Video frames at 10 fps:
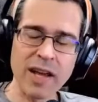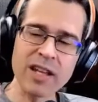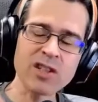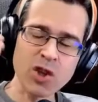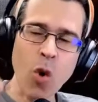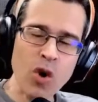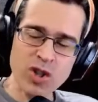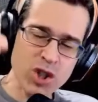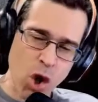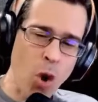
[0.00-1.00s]
And
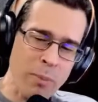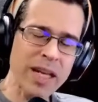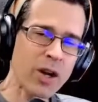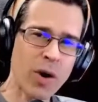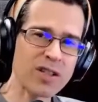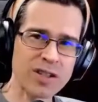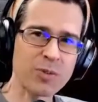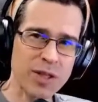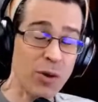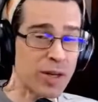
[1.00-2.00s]
so many questions we
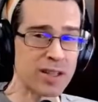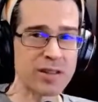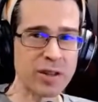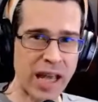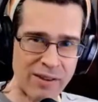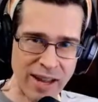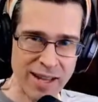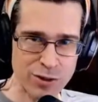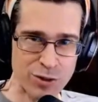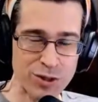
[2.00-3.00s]
don't necessarily have
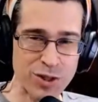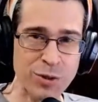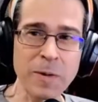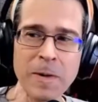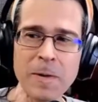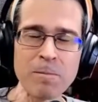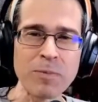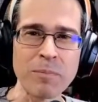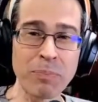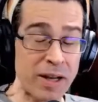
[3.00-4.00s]
answers to,
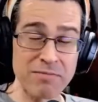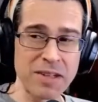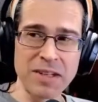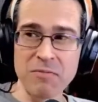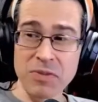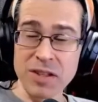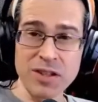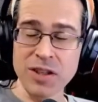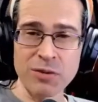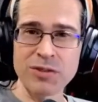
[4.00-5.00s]
but
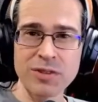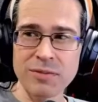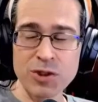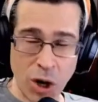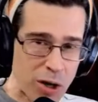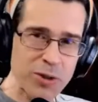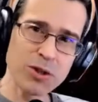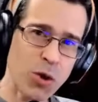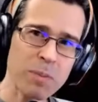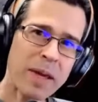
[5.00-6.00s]
darn the
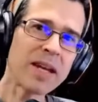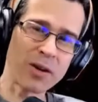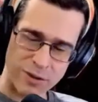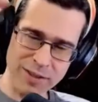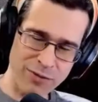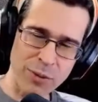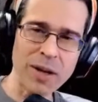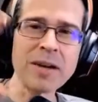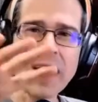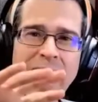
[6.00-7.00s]
torpedoes, if you
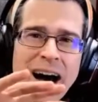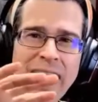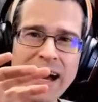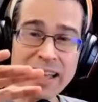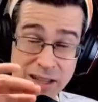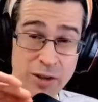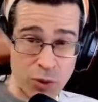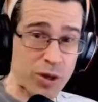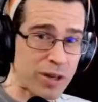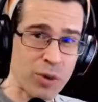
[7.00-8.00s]
will. Like
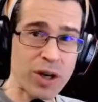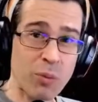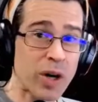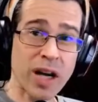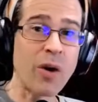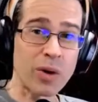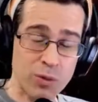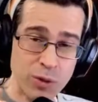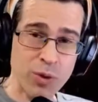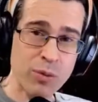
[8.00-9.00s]
we're going,
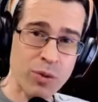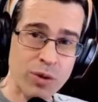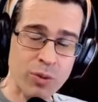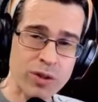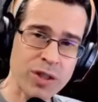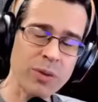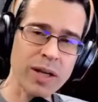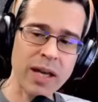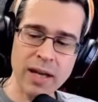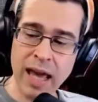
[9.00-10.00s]
we're doing
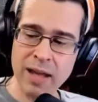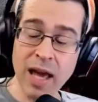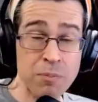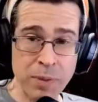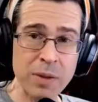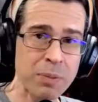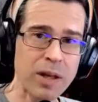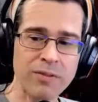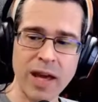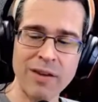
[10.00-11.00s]
it, and people
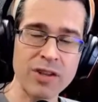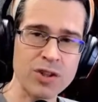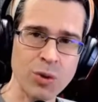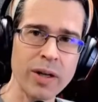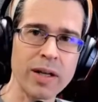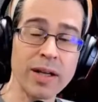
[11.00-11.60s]
have enjoyed it.